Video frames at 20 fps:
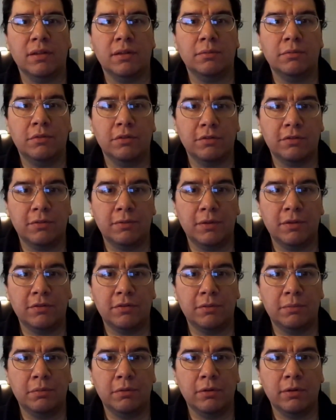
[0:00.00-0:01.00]
I'm Joseph A.
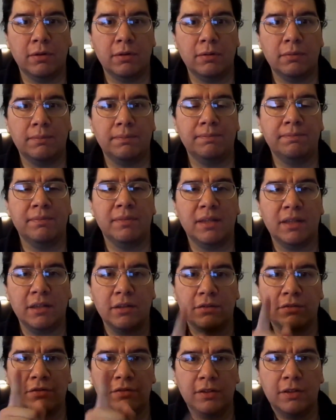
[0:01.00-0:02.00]
Sobora,
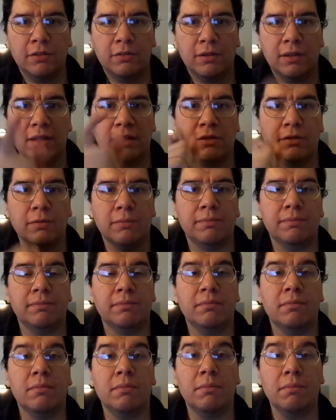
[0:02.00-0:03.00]
and I'll see you later.
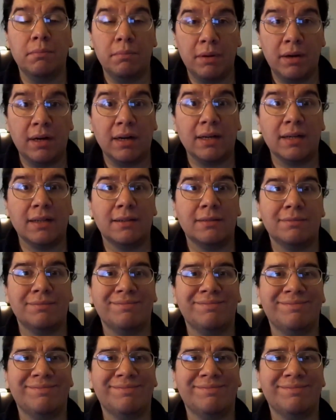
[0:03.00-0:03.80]
Bye.